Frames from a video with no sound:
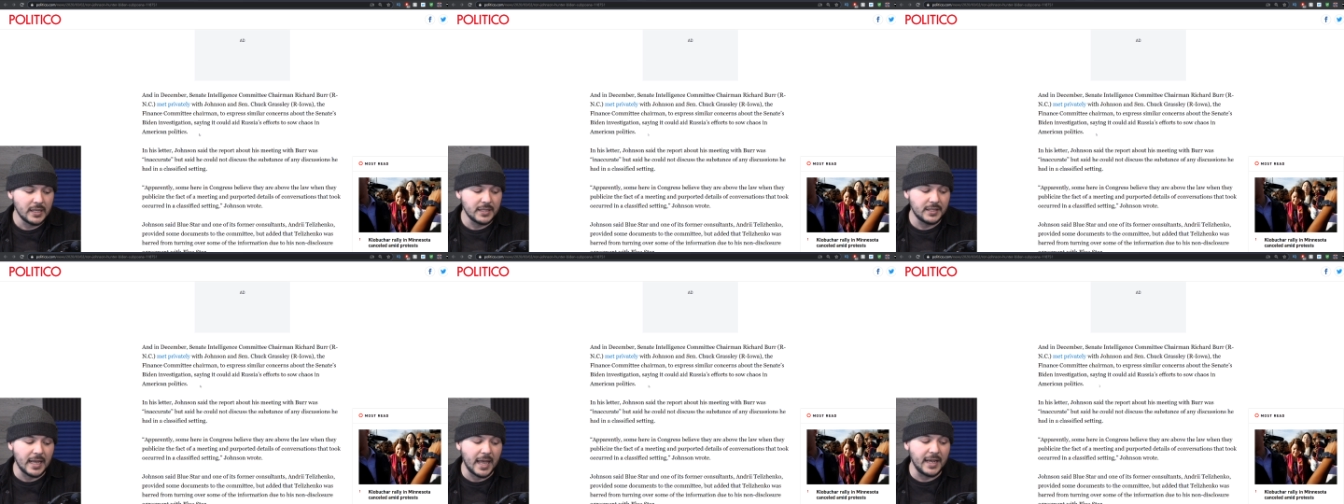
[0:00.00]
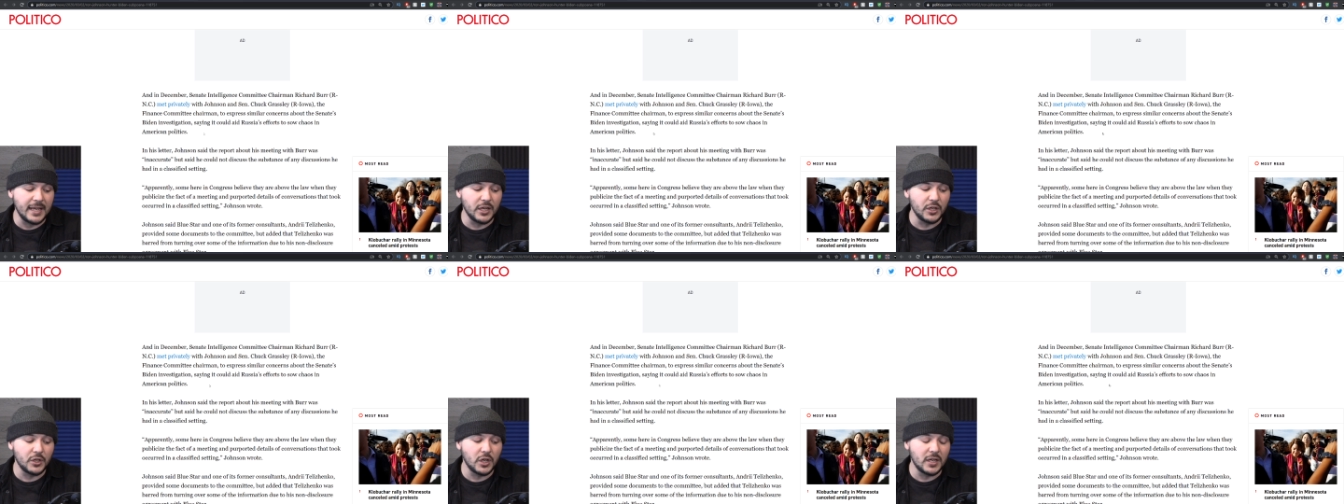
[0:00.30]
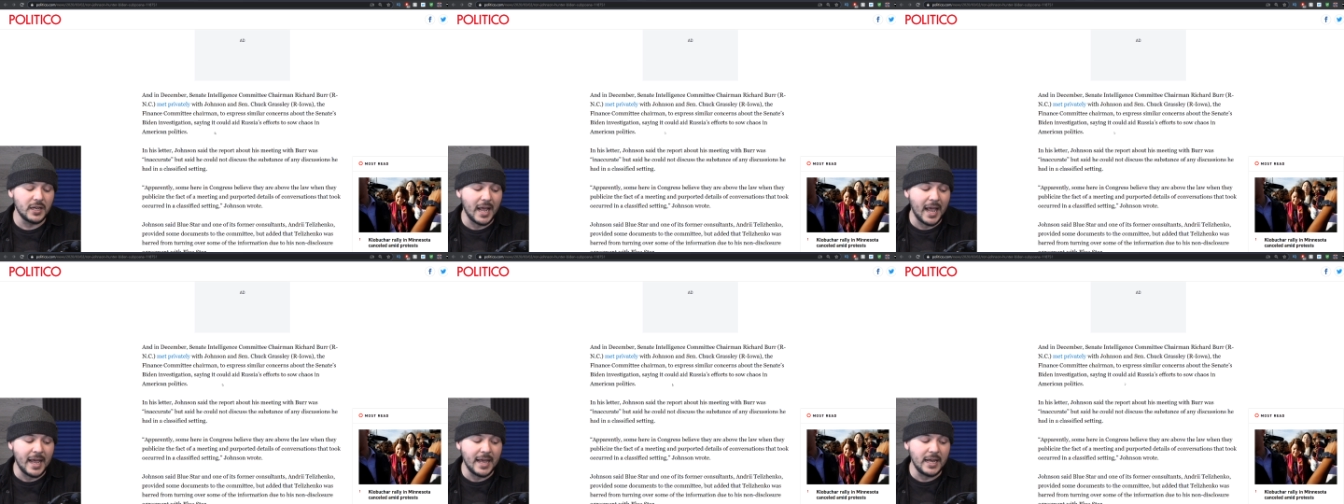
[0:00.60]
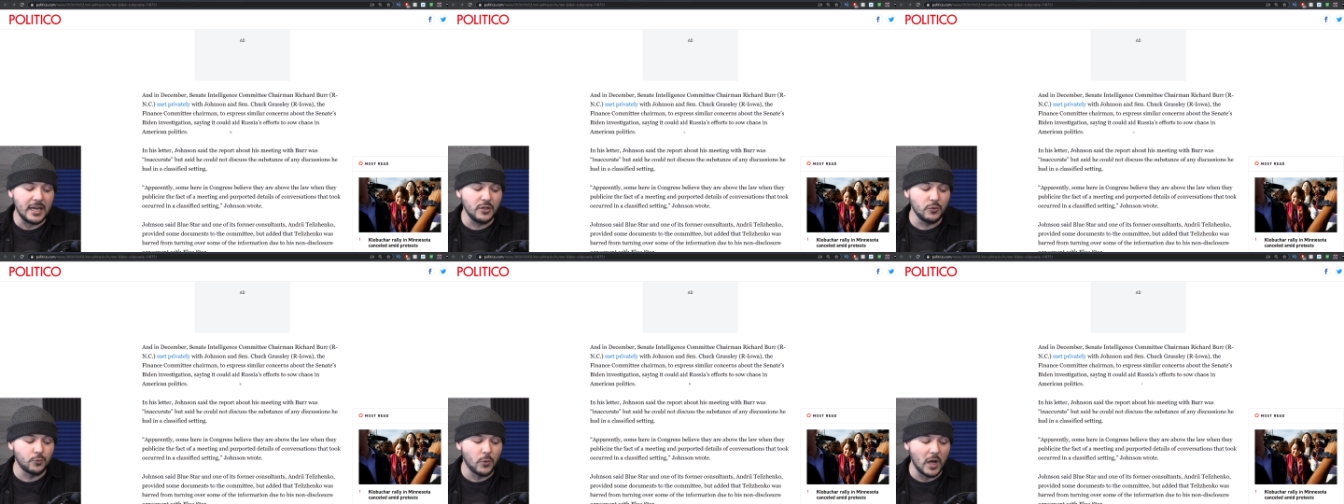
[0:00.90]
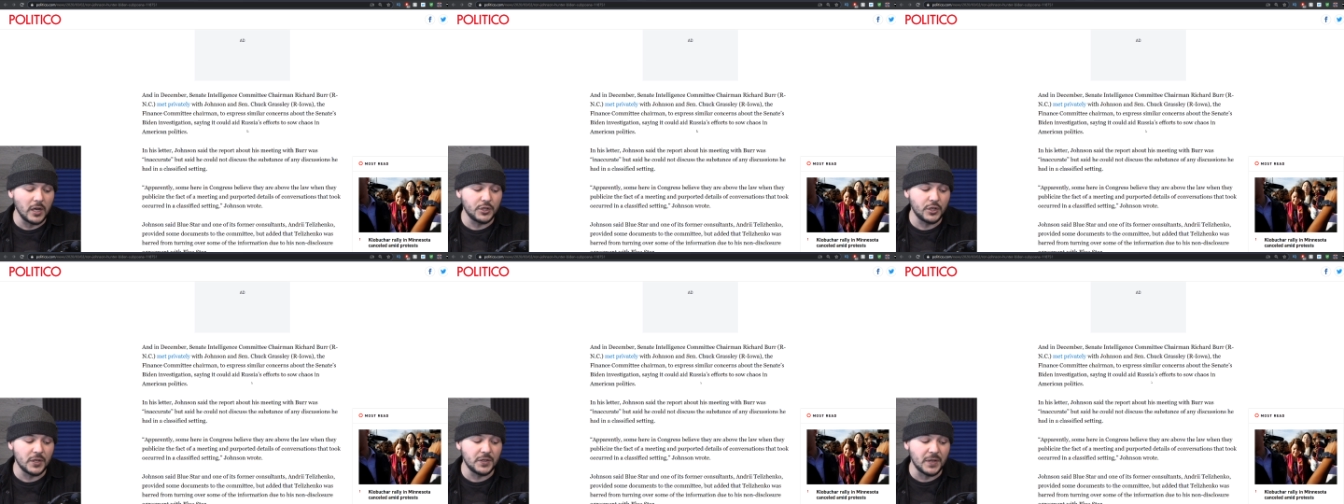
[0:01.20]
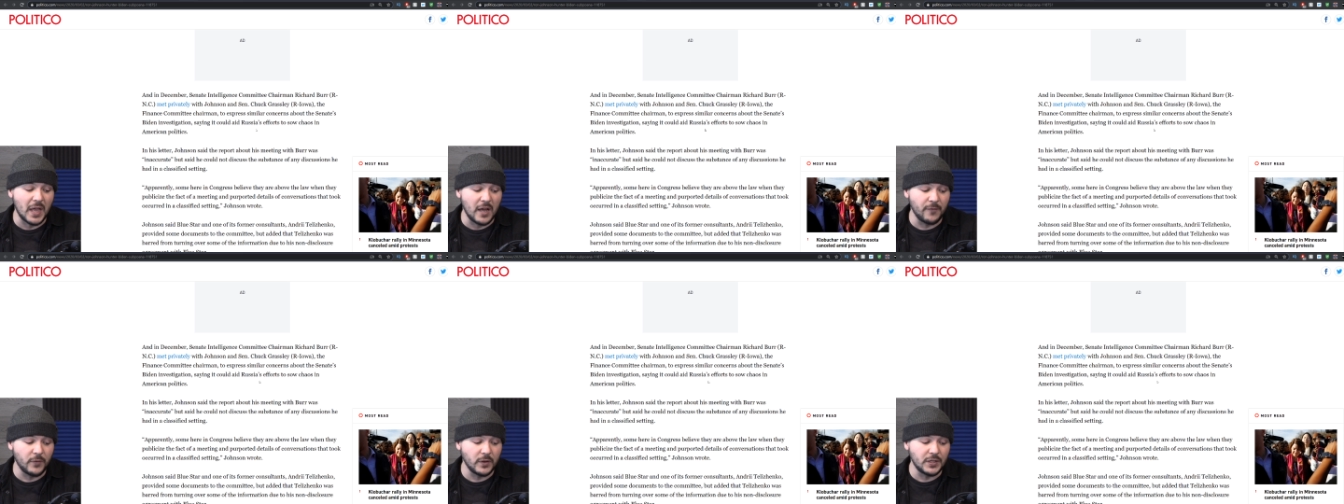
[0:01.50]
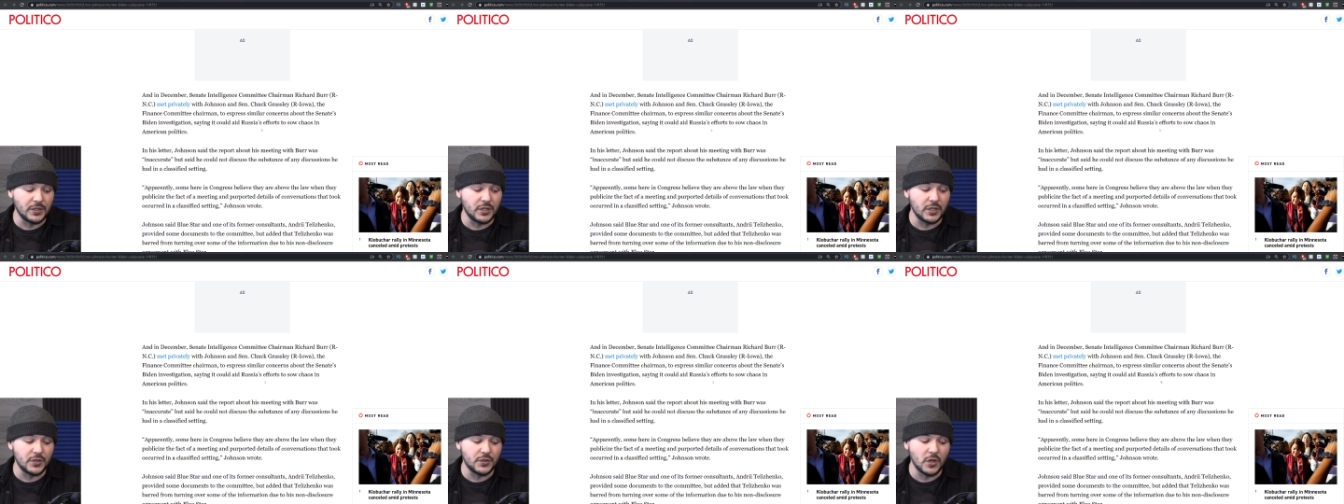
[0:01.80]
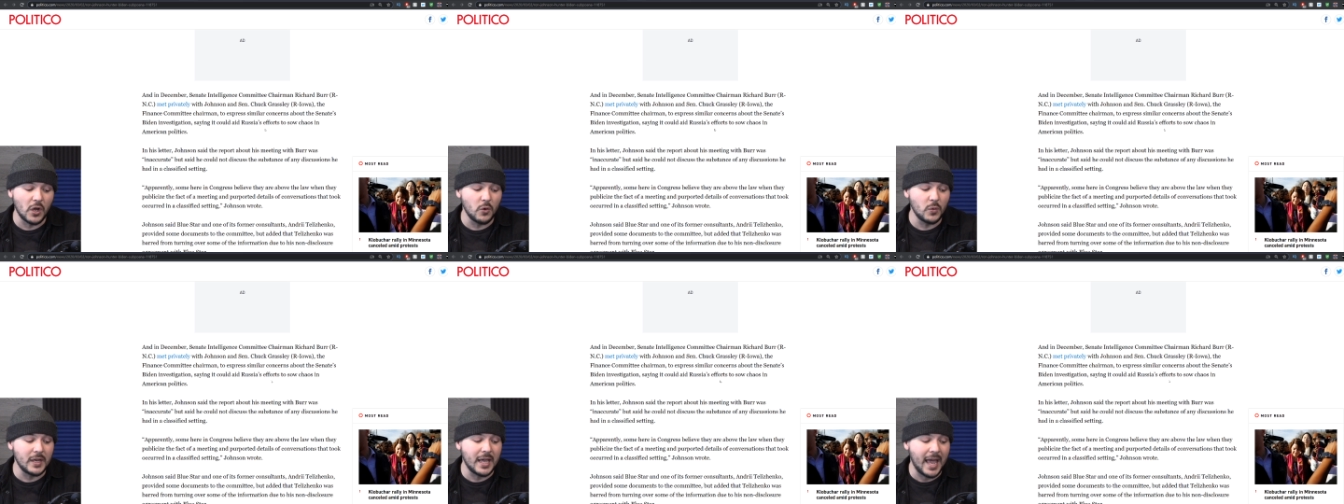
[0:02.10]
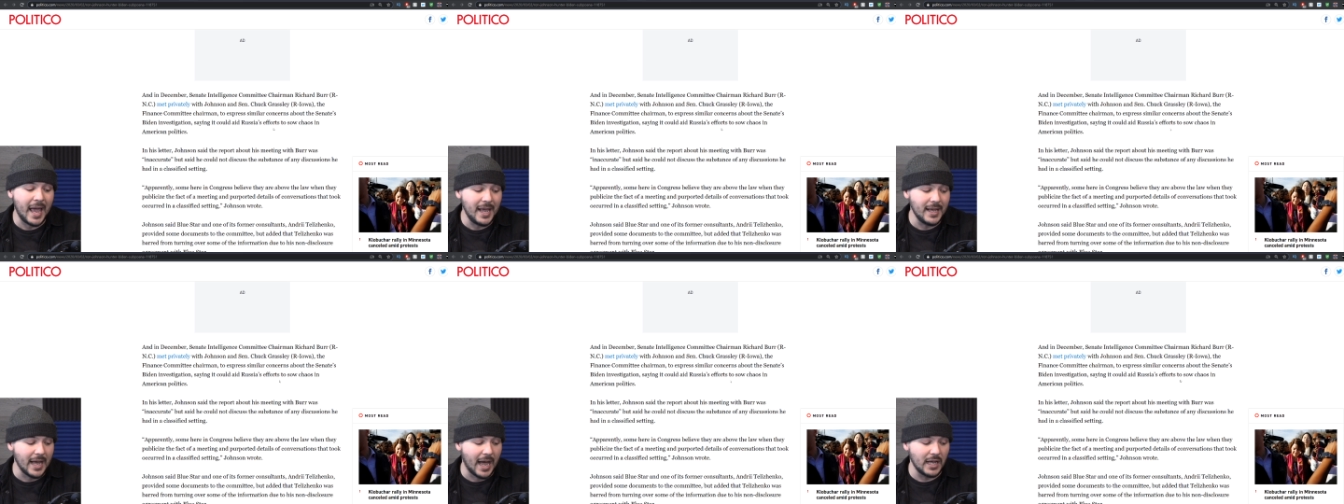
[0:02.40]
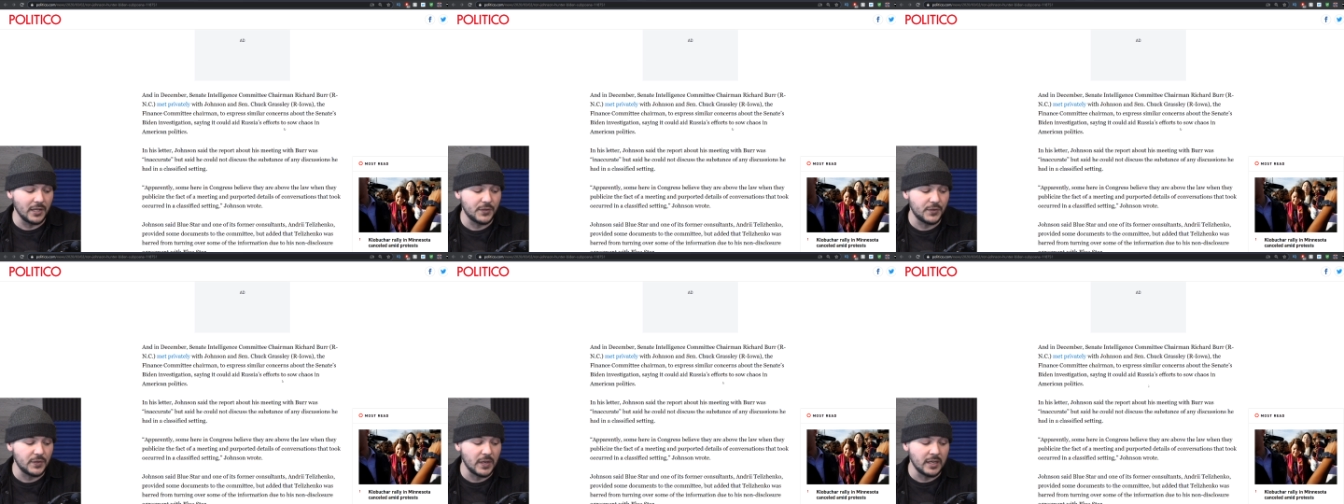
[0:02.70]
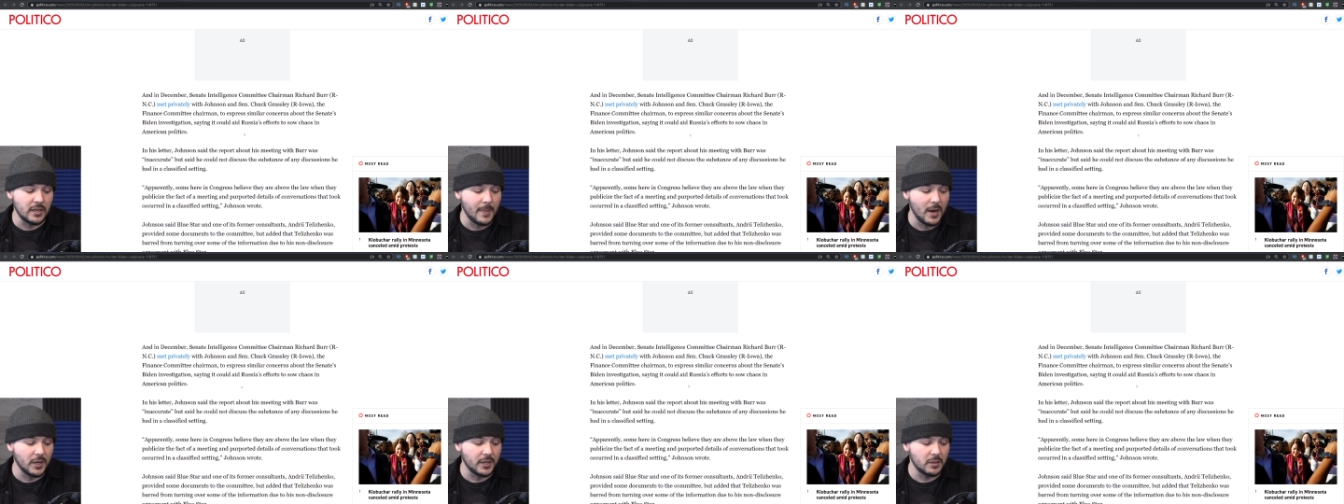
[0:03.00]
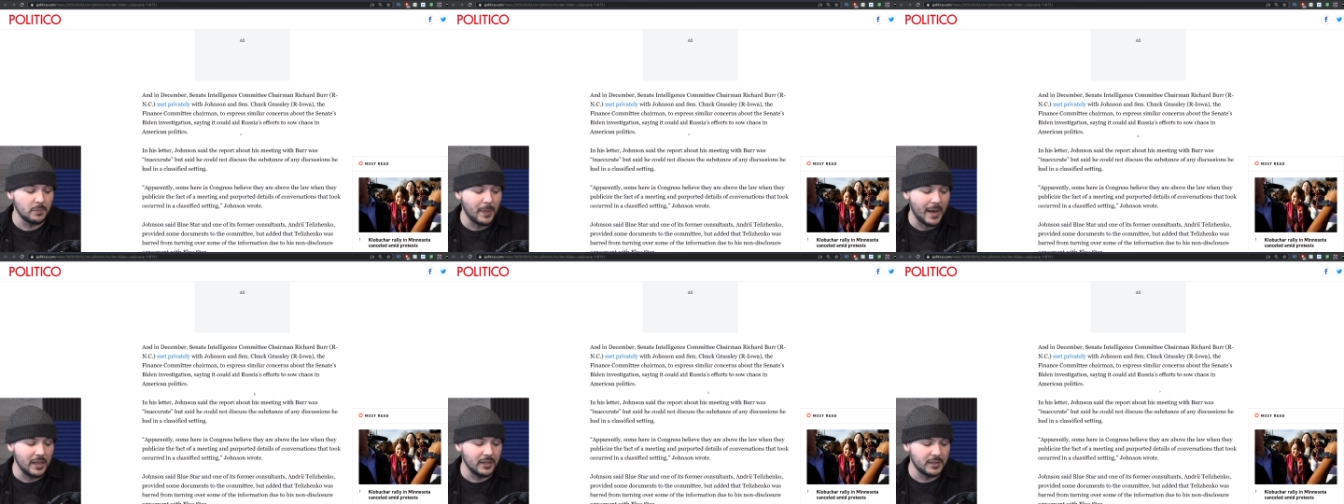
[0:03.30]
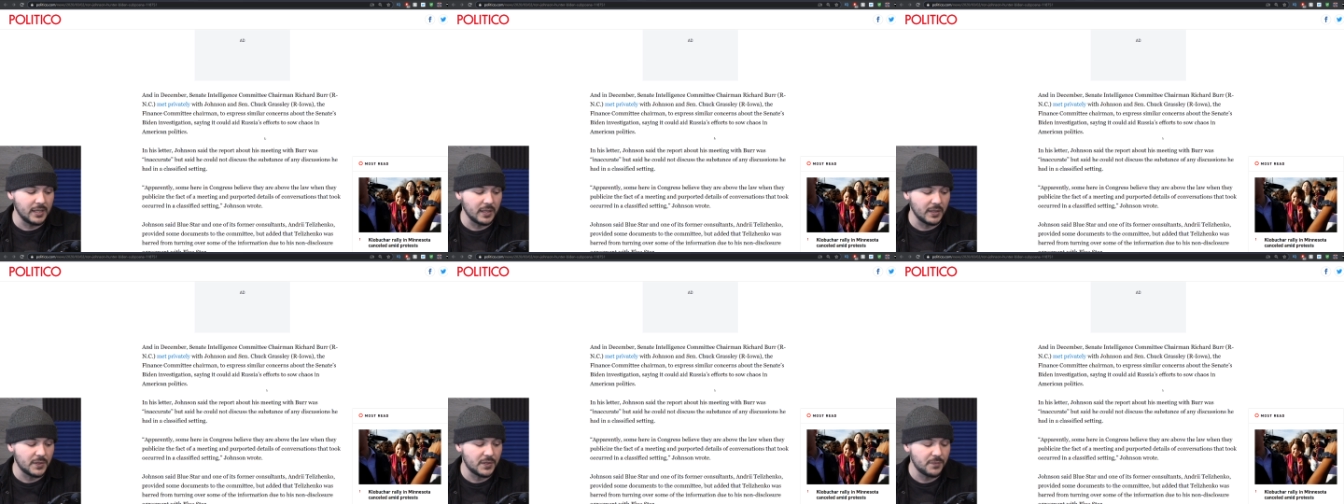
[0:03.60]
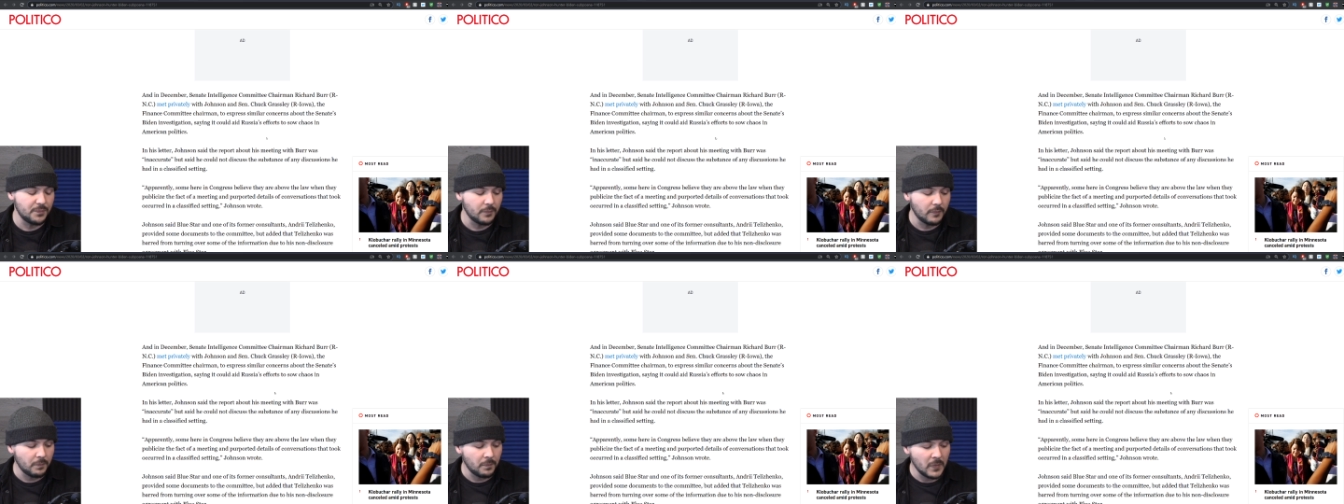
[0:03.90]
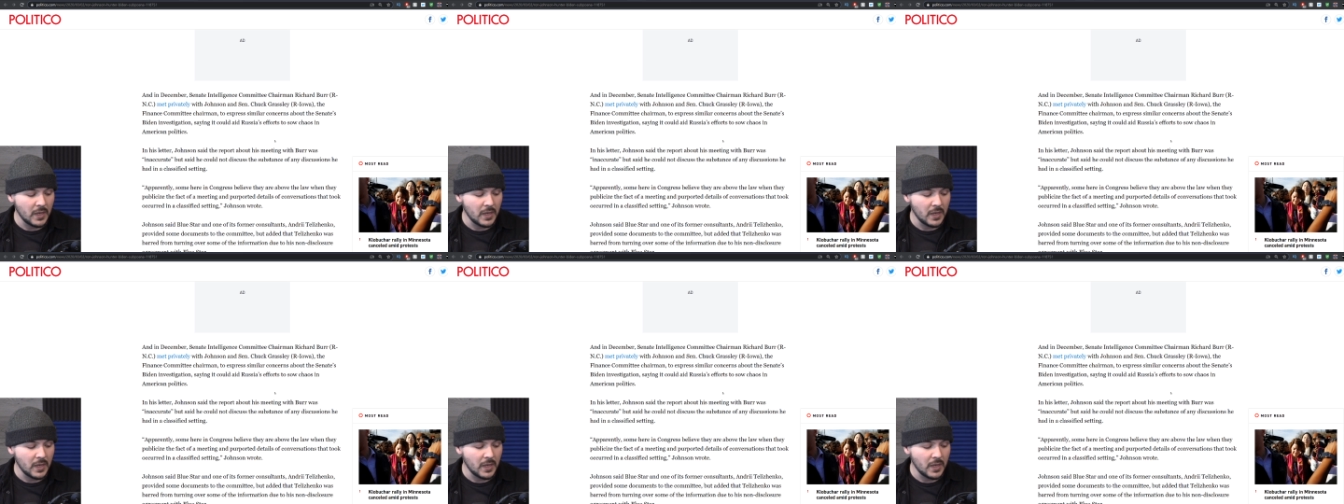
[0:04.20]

saying it could aid Russia's efforts to sow chaos in American politics.